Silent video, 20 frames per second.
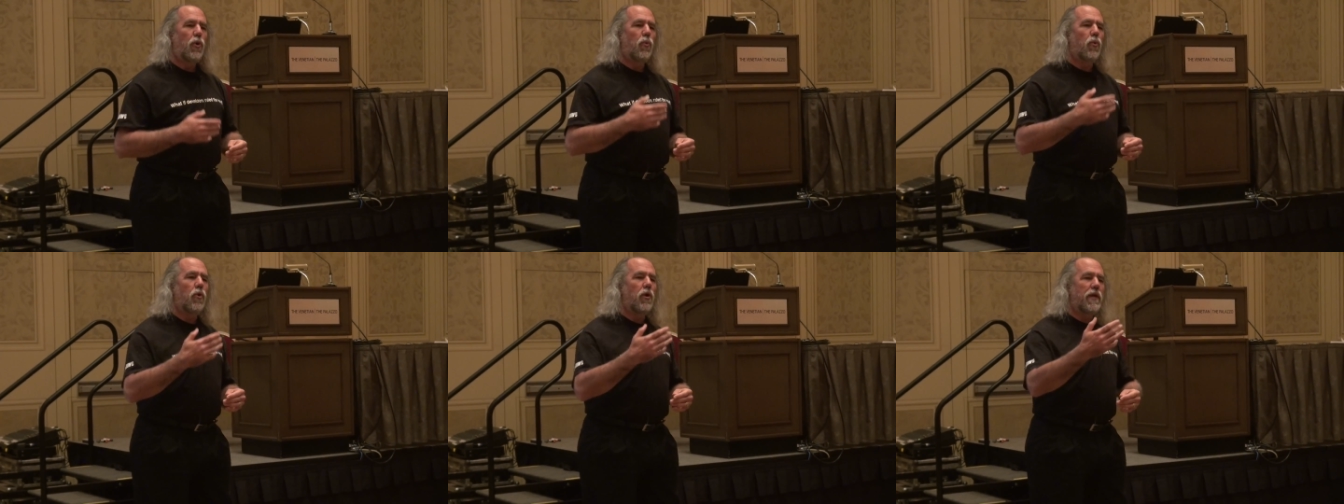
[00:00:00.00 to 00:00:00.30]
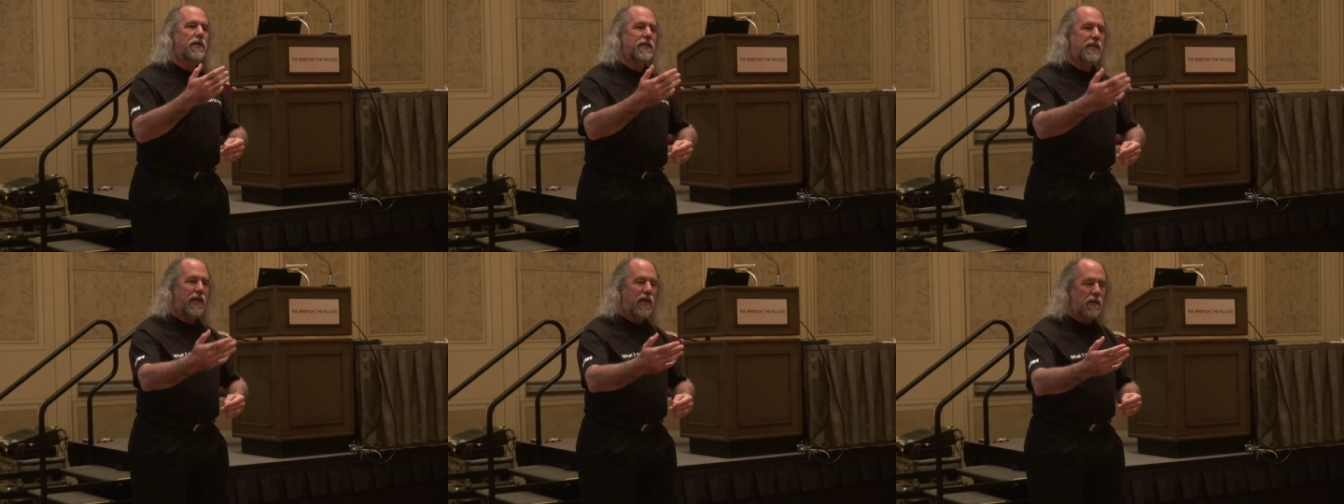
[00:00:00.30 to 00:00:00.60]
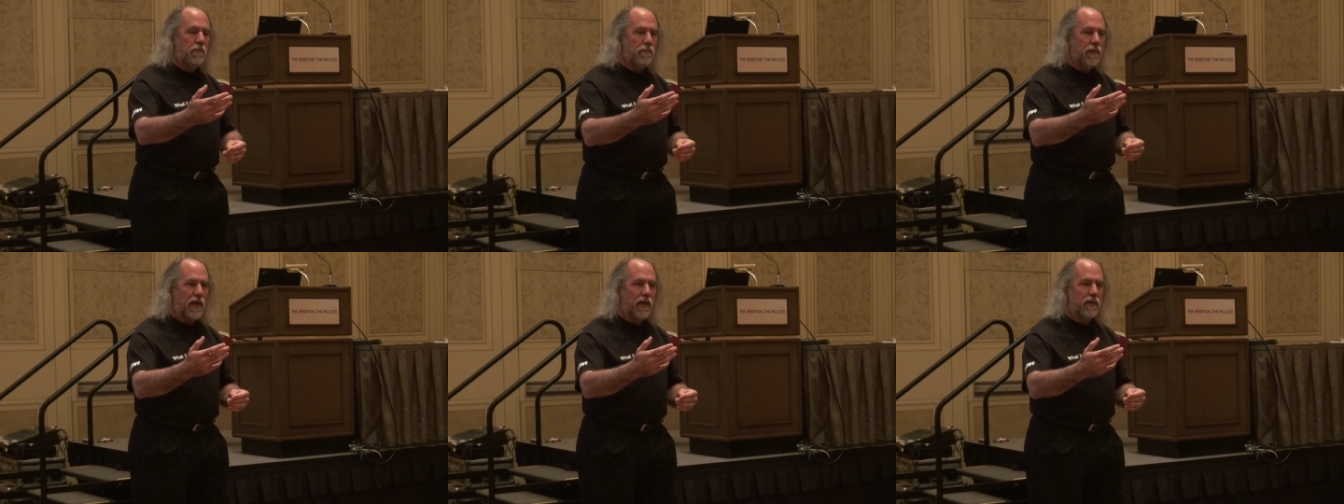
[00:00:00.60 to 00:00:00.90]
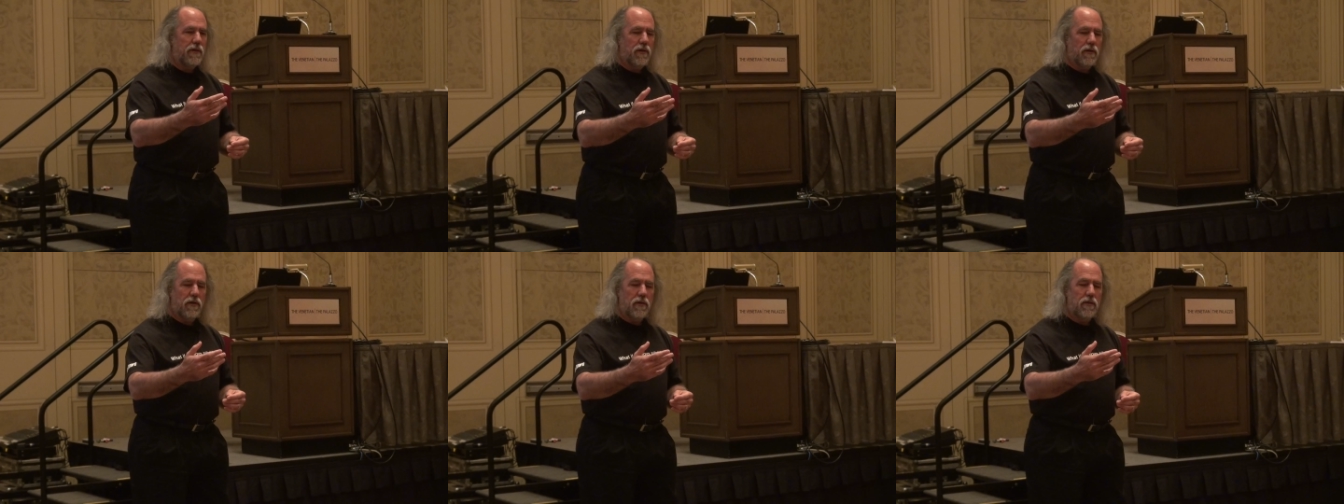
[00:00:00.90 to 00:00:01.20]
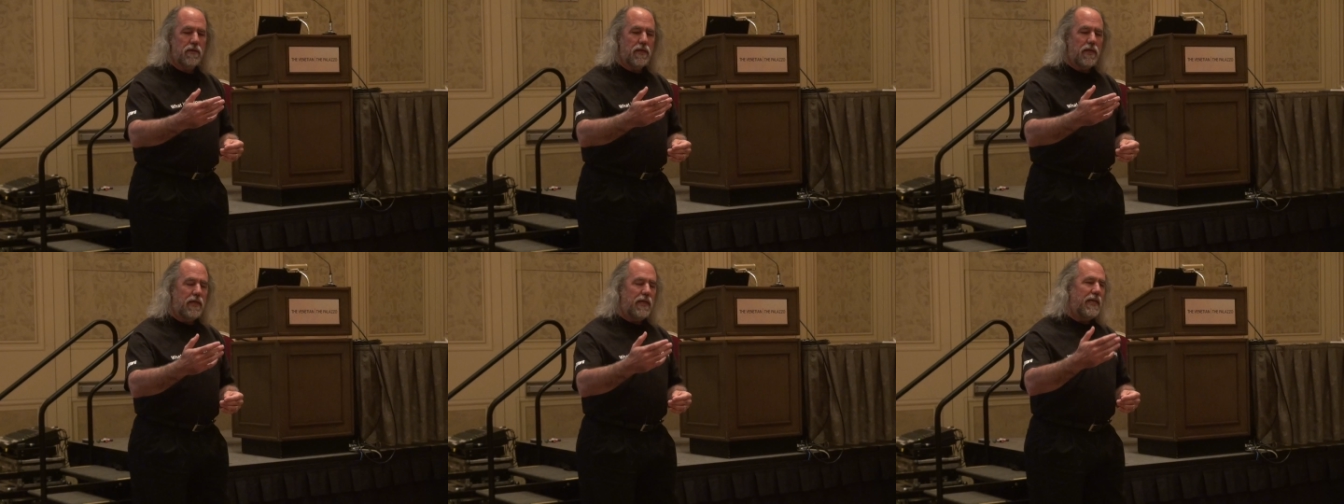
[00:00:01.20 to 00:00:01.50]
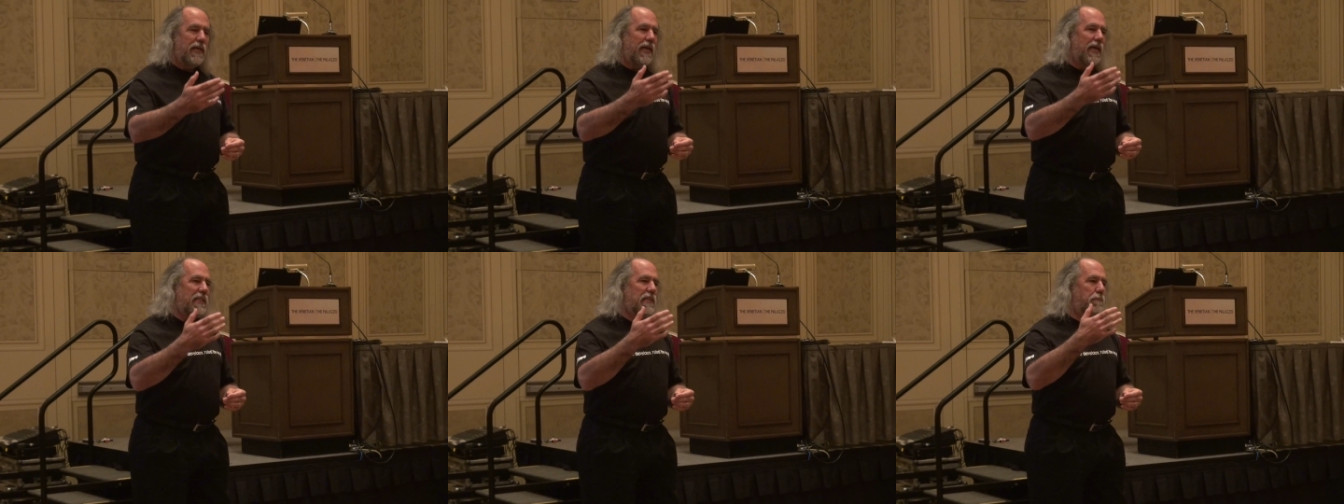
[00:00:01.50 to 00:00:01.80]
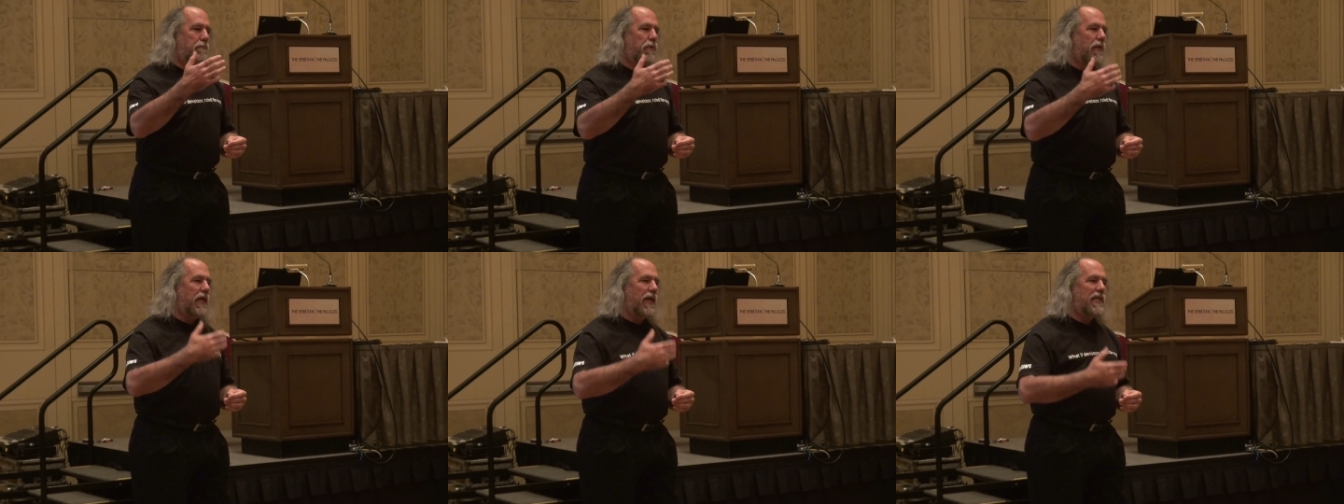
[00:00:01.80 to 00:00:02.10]
We're a kingmaker in the
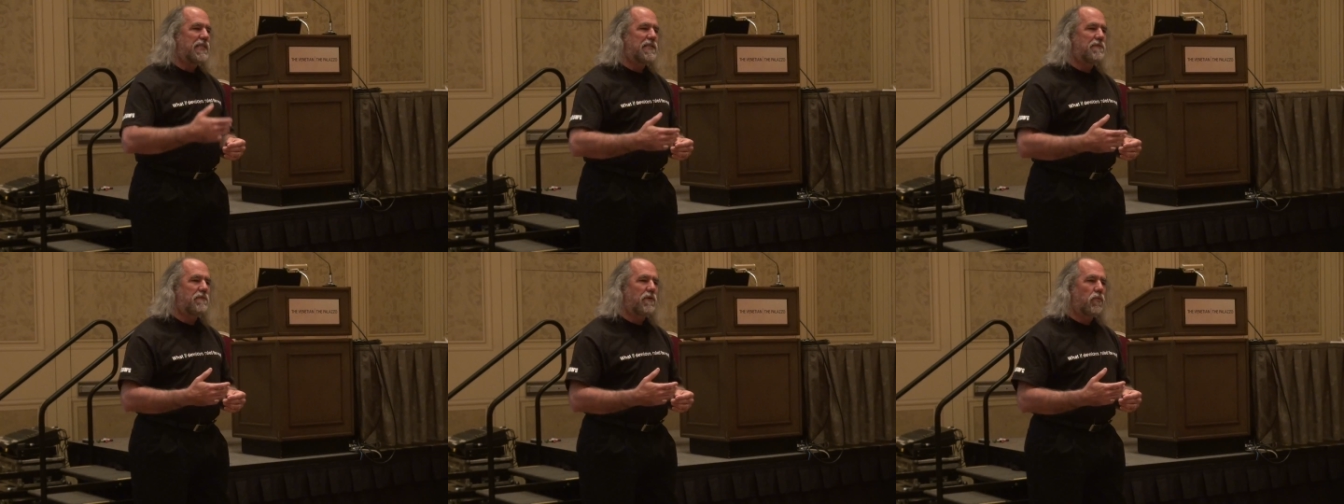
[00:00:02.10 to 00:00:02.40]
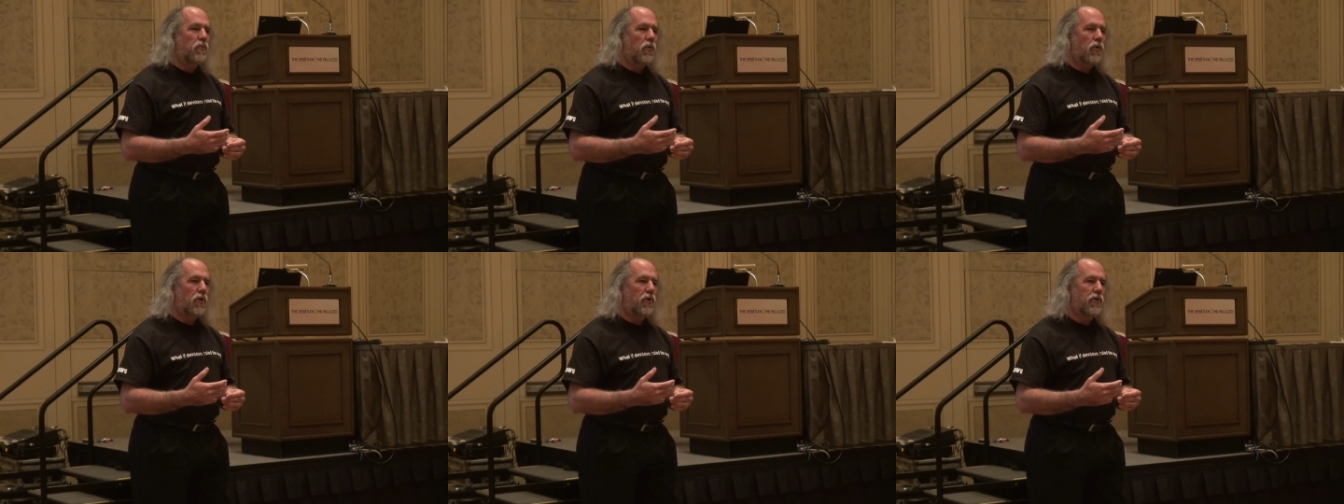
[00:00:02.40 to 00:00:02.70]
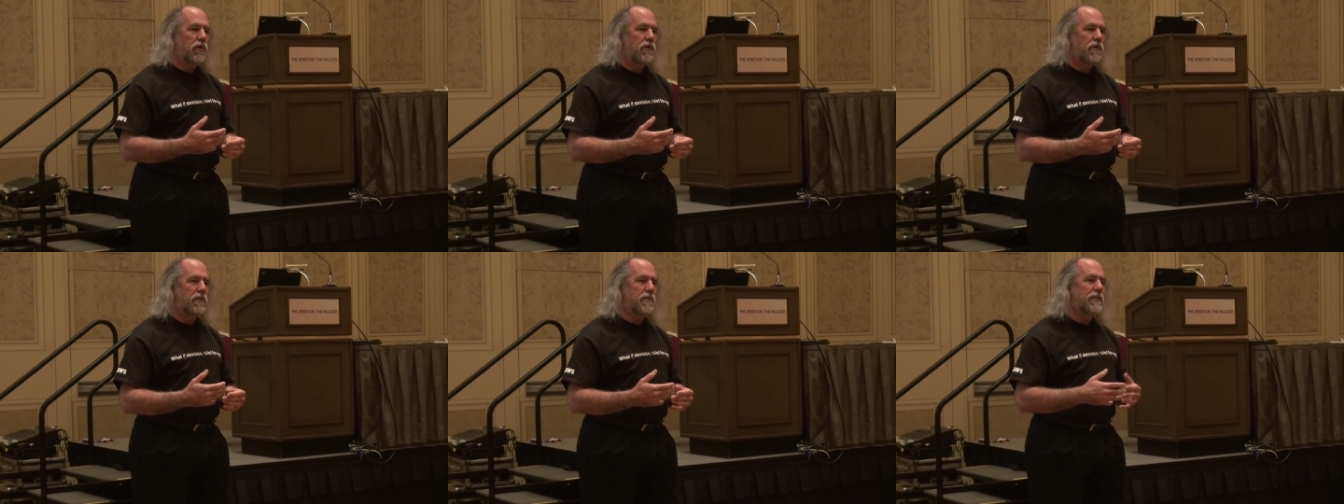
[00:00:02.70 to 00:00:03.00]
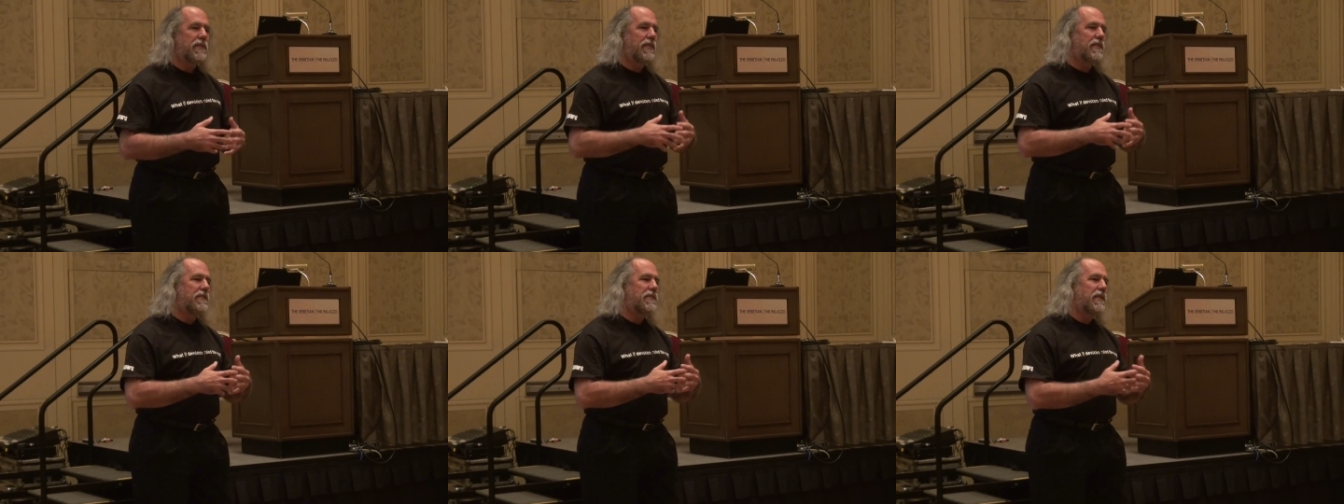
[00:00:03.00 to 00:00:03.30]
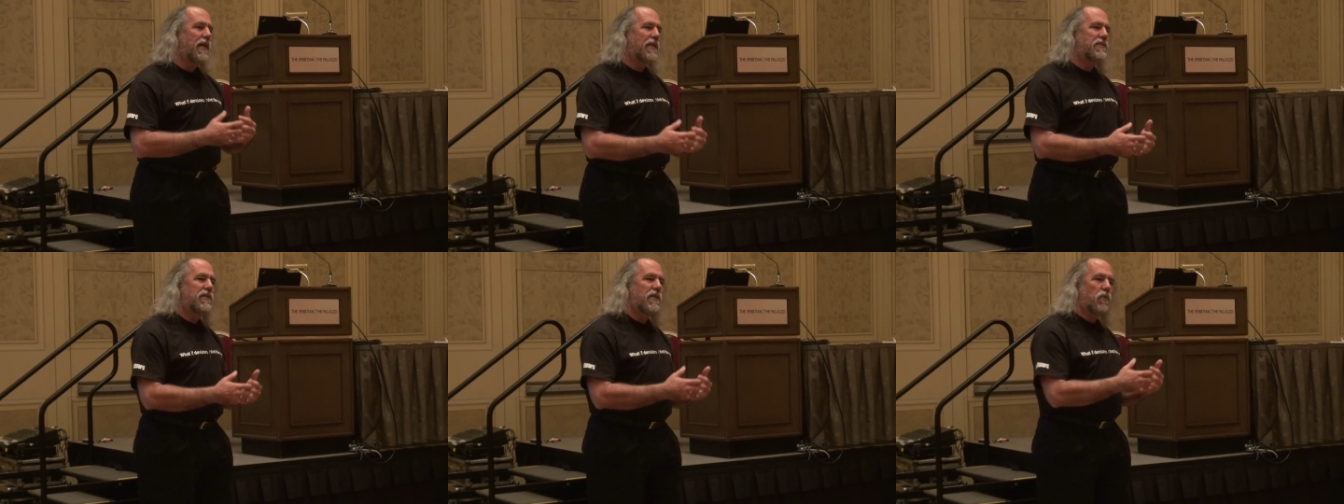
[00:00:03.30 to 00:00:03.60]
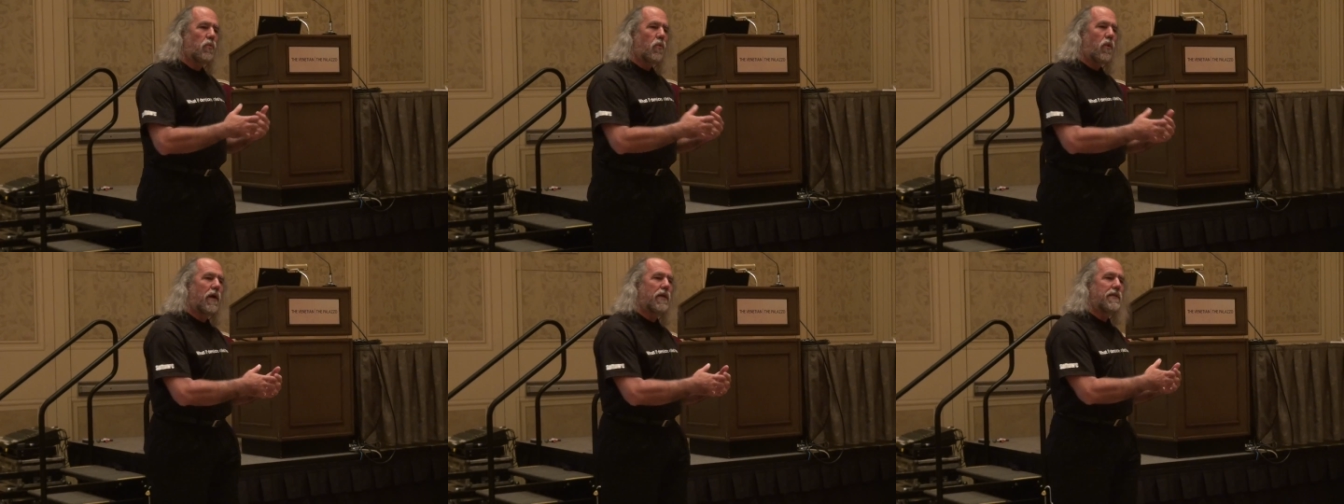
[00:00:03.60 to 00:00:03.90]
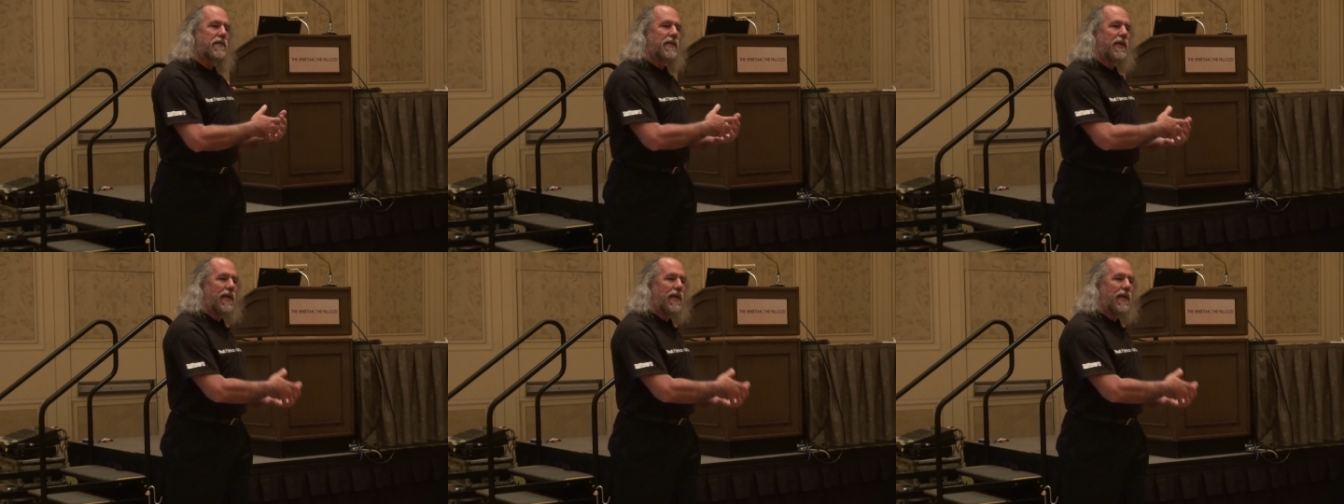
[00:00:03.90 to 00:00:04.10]
place of a world that doesn't want